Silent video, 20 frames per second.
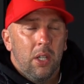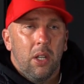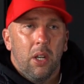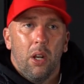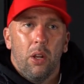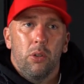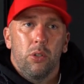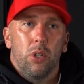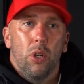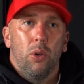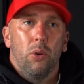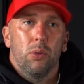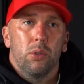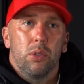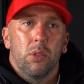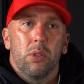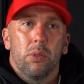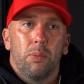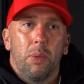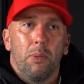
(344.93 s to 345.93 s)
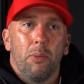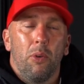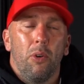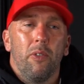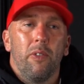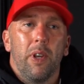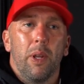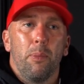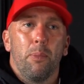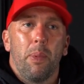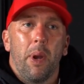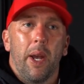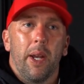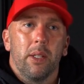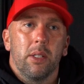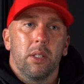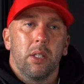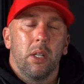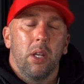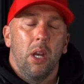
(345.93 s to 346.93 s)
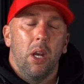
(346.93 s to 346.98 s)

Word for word: you know, Joel's a bit more of an impact.